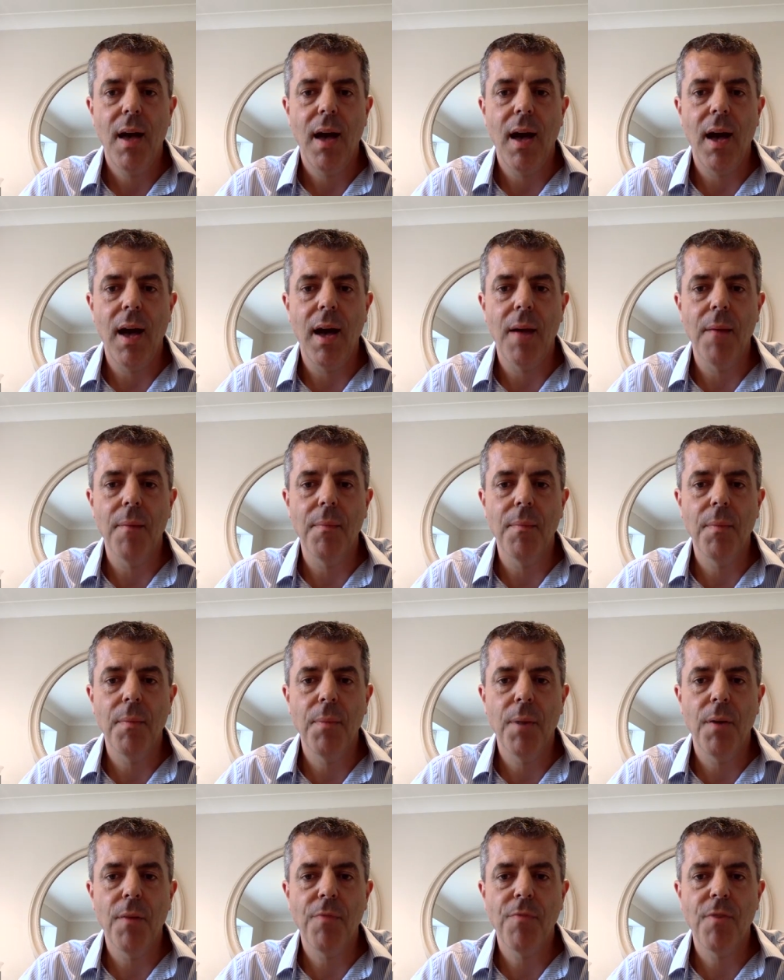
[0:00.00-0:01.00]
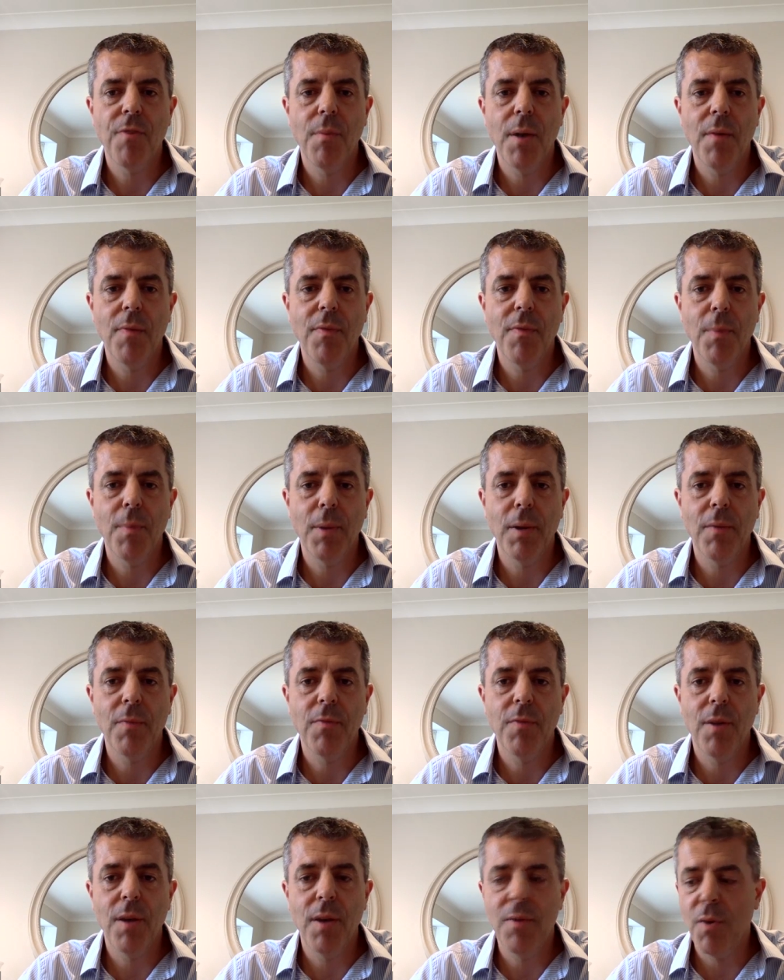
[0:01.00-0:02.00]
But
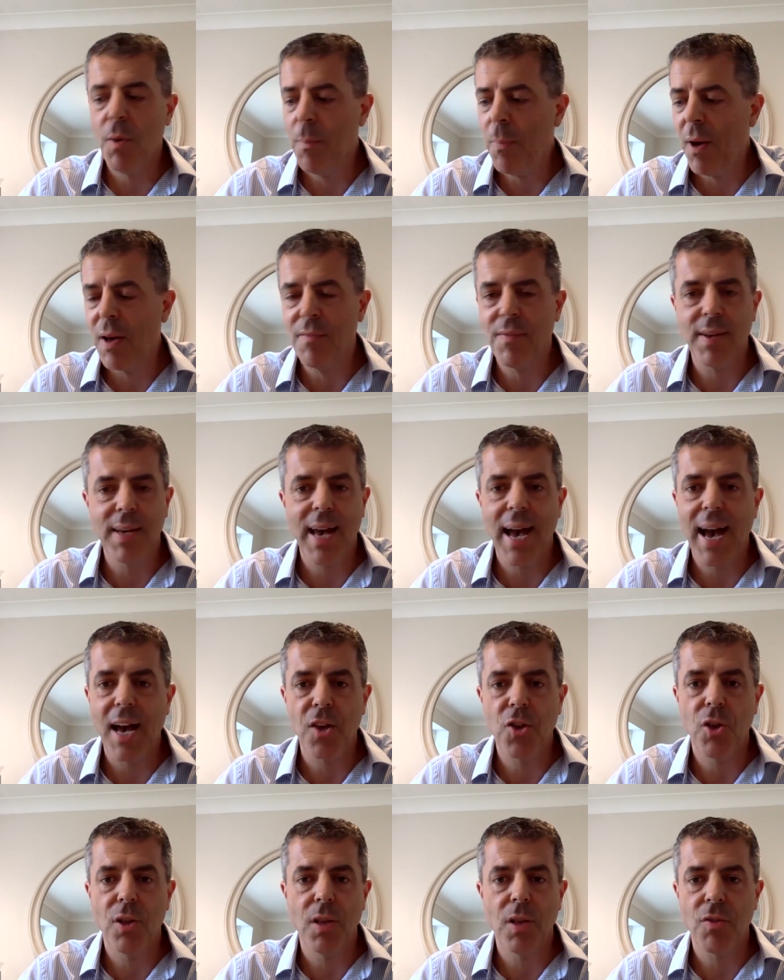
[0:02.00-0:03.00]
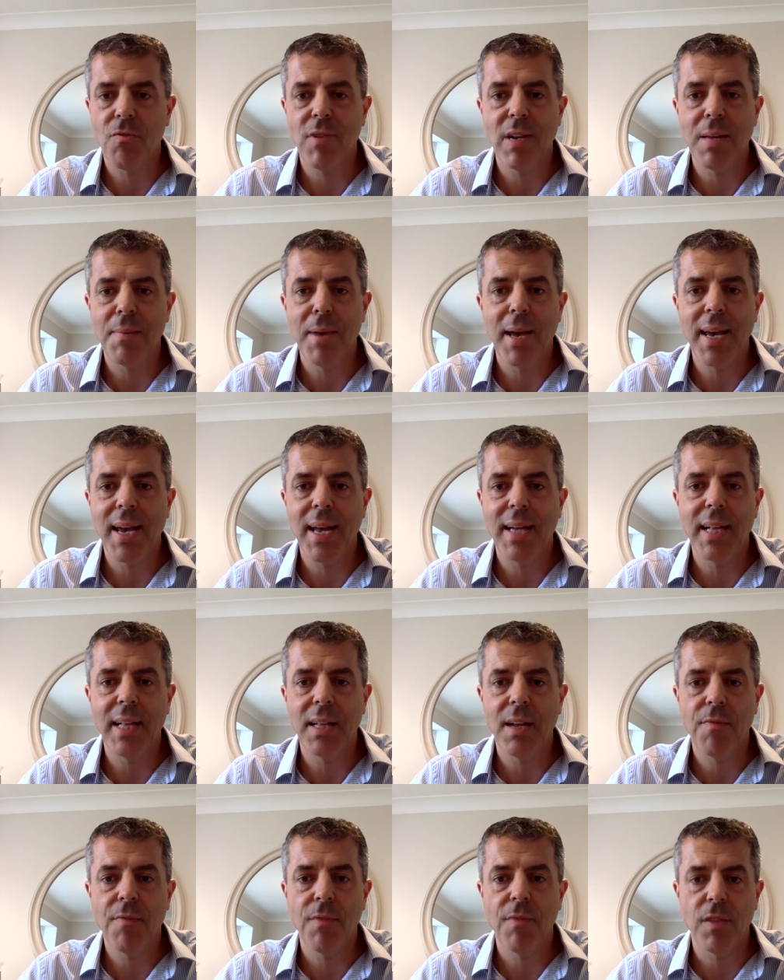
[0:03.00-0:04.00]
if you're buying for cash, it doesn't really make any
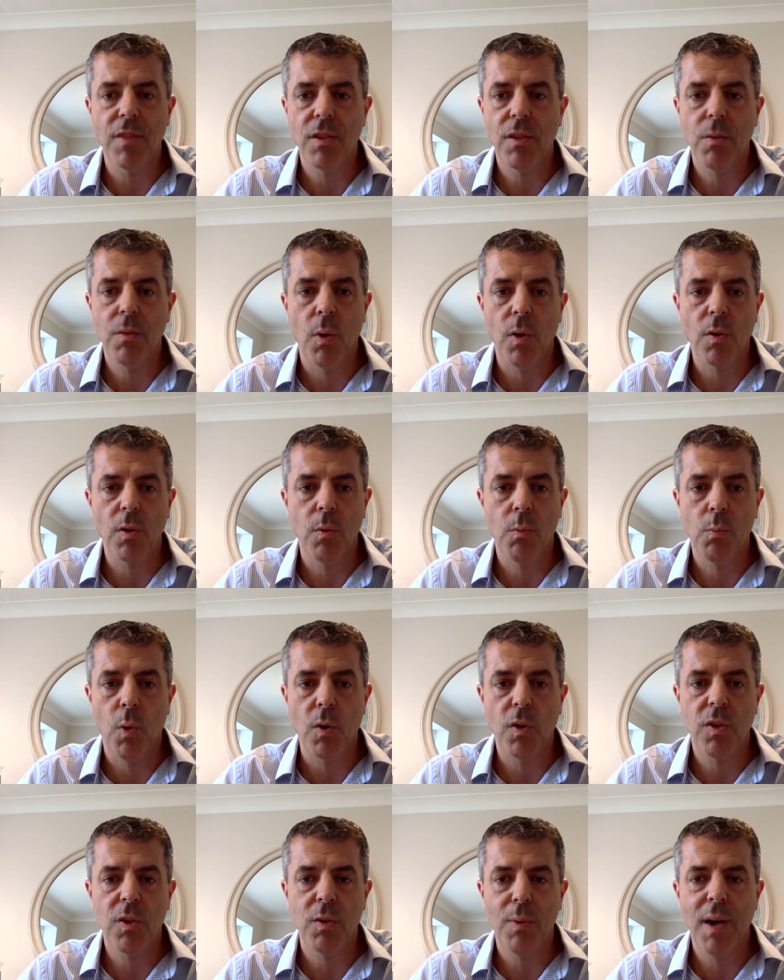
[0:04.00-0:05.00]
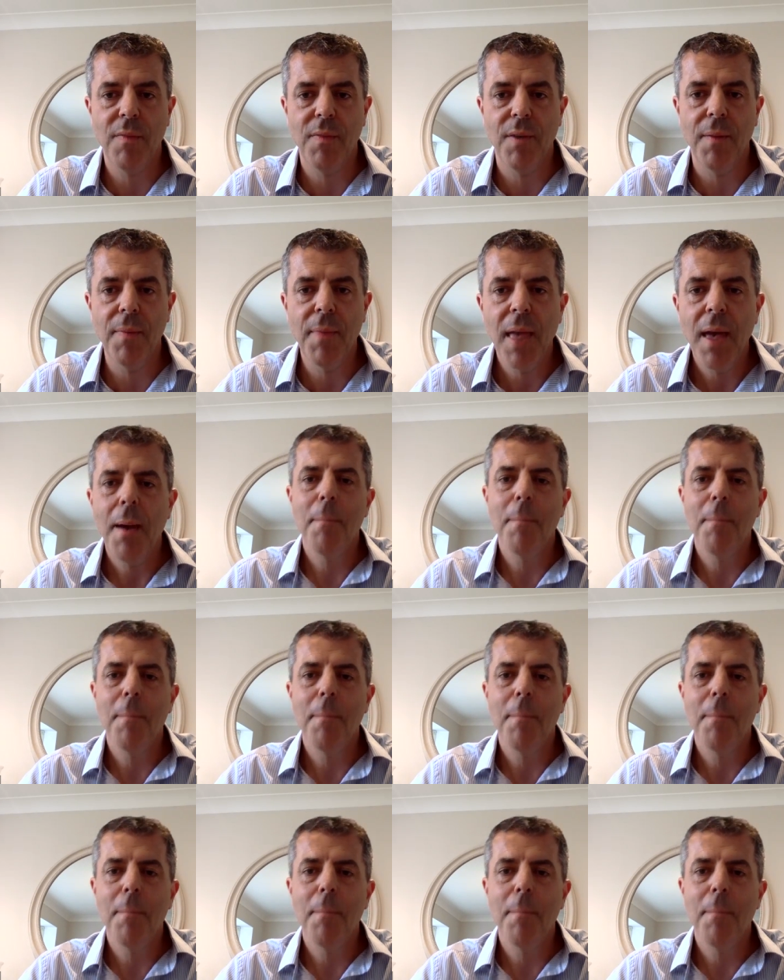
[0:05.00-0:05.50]
difference whatsoever.